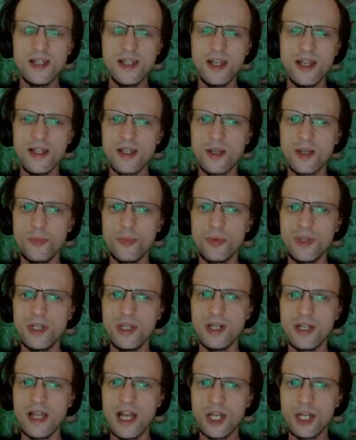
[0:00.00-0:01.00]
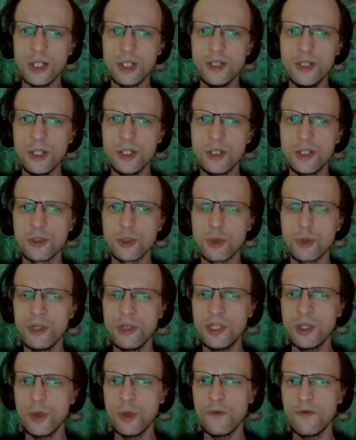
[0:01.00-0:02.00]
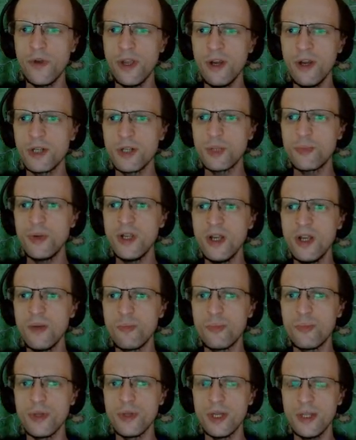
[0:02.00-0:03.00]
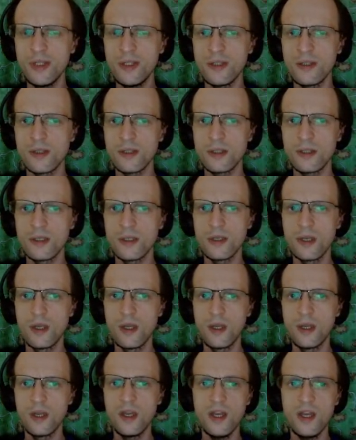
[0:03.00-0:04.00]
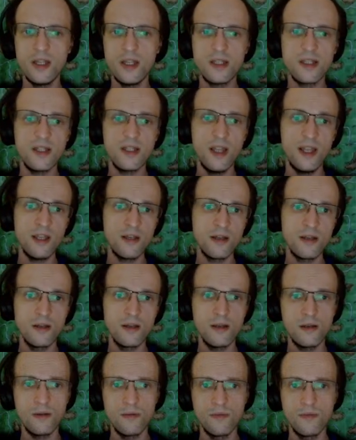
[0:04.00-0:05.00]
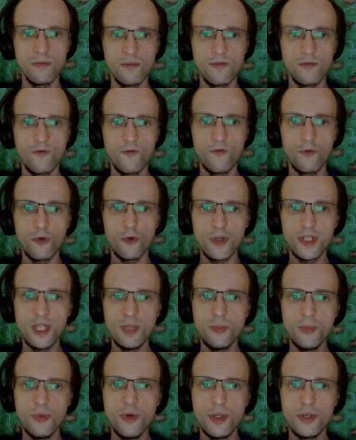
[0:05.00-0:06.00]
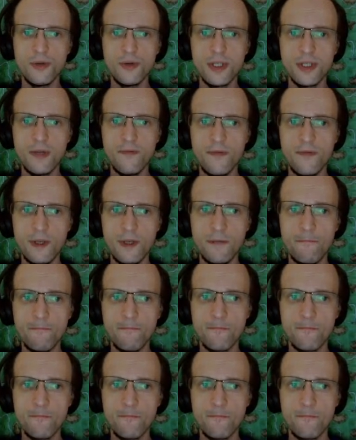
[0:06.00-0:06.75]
get completed, actually just a Dorito over here is pretty unpleasant. It's like 14 points or something.